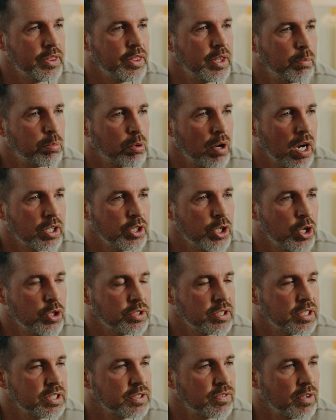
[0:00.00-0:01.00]
The
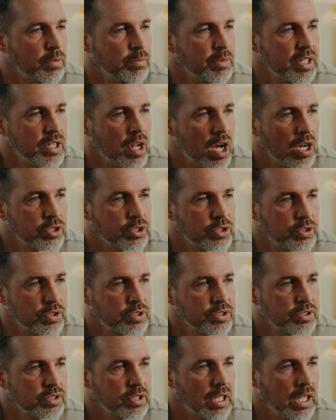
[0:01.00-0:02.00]
prognosis from the
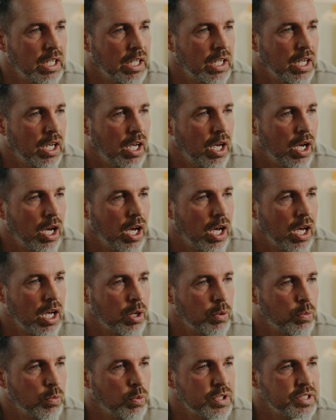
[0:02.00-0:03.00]
doctors
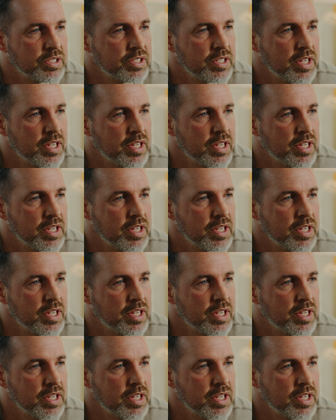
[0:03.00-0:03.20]
was